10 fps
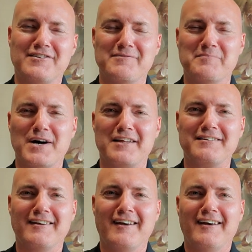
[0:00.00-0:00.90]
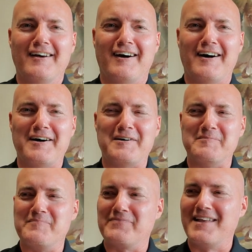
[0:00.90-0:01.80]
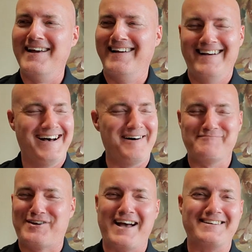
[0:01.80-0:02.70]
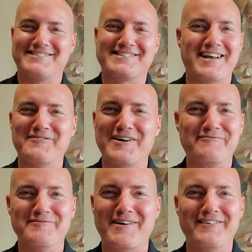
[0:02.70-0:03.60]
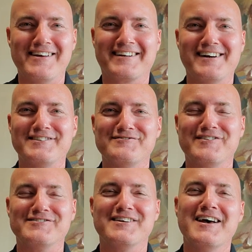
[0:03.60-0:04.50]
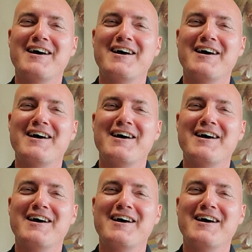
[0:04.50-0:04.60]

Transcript: But I'm trying to stay away from all that controversy.